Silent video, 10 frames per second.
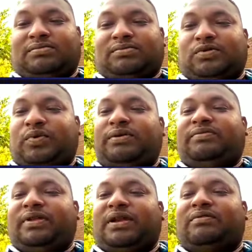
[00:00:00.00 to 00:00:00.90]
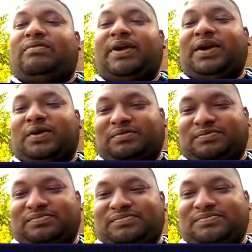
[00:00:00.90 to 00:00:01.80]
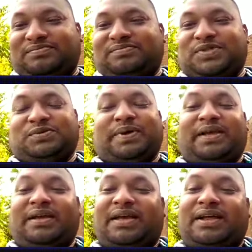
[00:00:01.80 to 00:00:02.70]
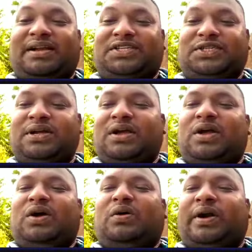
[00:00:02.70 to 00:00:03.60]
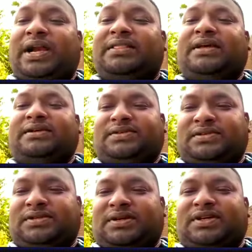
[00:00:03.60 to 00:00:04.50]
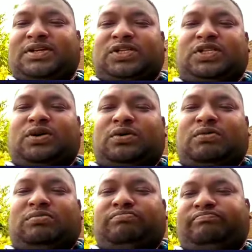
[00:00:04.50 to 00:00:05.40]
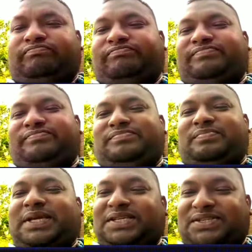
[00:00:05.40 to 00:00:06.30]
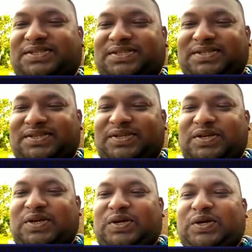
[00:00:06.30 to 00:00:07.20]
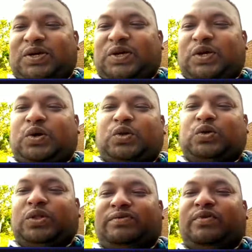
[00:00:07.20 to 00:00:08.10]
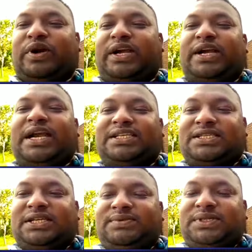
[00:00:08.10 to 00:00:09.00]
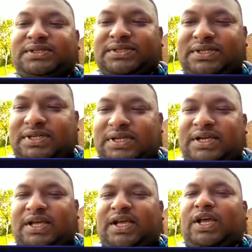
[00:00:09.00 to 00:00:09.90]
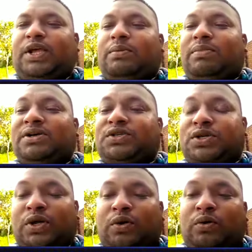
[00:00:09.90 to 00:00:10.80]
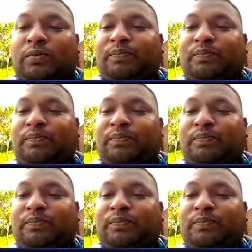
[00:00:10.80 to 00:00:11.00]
we feel afraid of speaking English or anything. So please go through the phonetic transcriptions. You must know